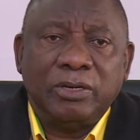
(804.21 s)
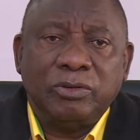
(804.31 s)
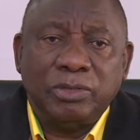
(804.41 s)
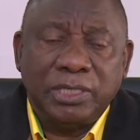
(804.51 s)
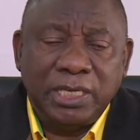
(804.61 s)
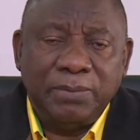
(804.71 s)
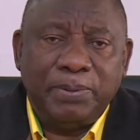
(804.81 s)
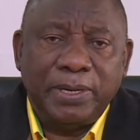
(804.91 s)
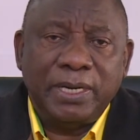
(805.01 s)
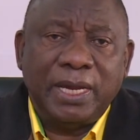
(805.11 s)
to
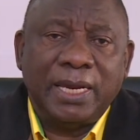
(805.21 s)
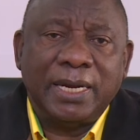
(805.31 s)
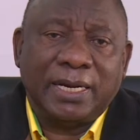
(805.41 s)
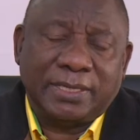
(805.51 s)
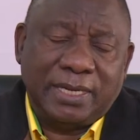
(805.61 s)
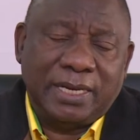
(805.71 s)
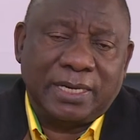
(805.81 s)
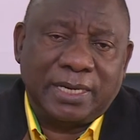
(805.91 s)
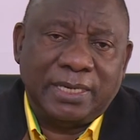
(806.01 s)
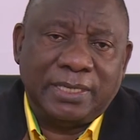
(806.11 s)
deepen and
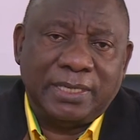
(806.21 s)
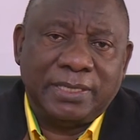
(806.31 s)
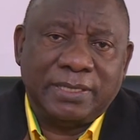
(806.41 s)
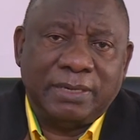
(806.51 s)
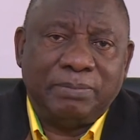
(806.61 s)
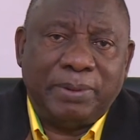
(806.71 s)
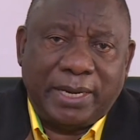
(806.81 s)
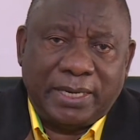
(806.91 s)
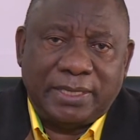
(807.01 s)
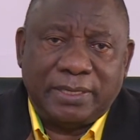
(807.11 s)
accelerate its impact.